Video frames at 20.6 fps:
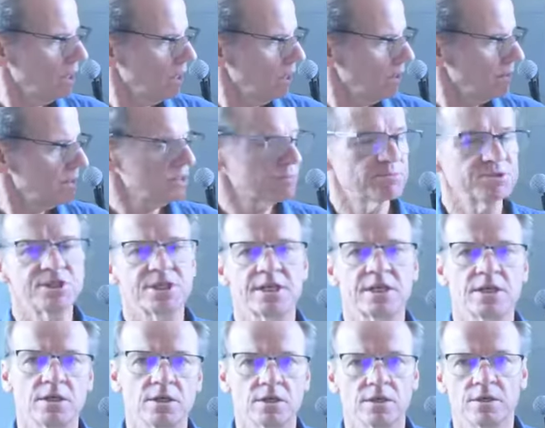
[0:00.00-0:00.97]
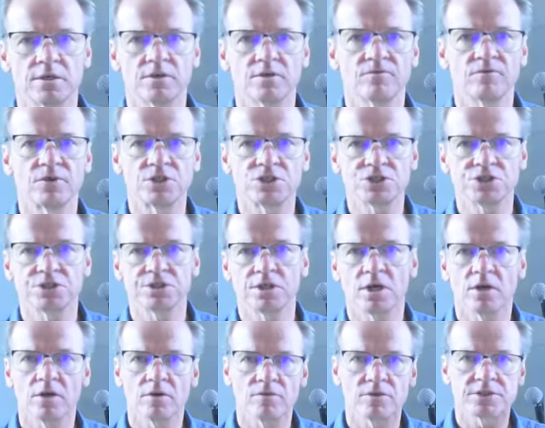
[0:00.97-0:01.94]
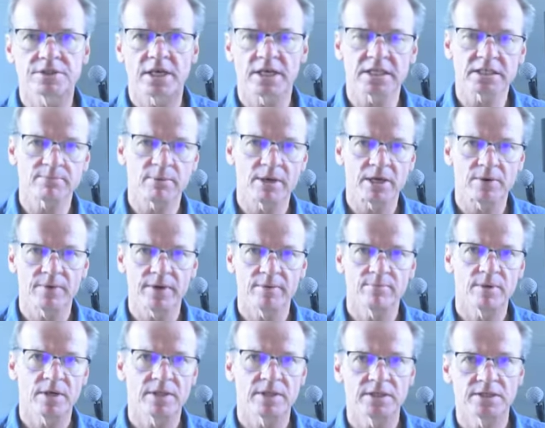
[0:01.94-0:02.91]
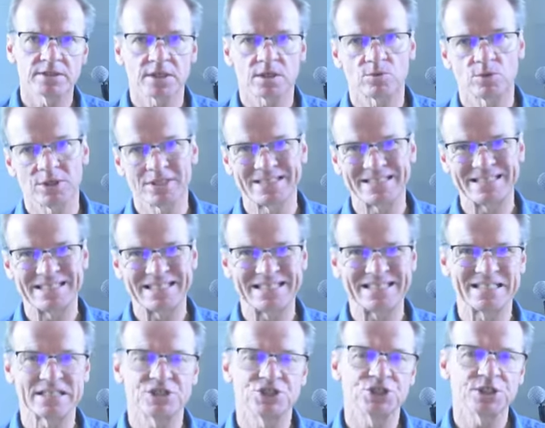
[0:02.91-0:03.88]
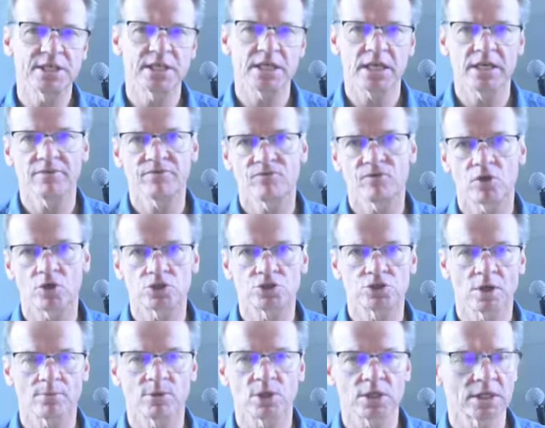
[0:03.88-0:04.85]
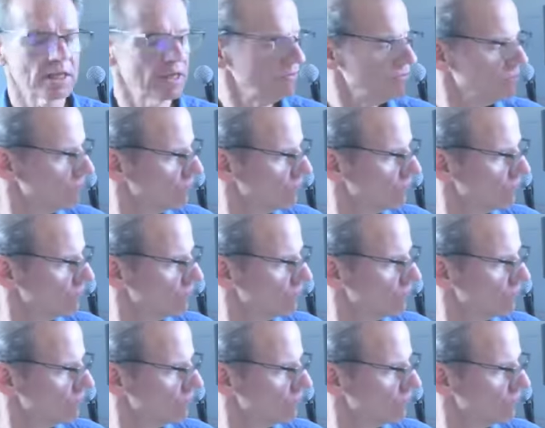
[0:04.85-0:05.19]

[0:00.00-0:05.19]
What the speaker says: This particular version of the sonic spiderweb, these are written in the G clef or treble clef.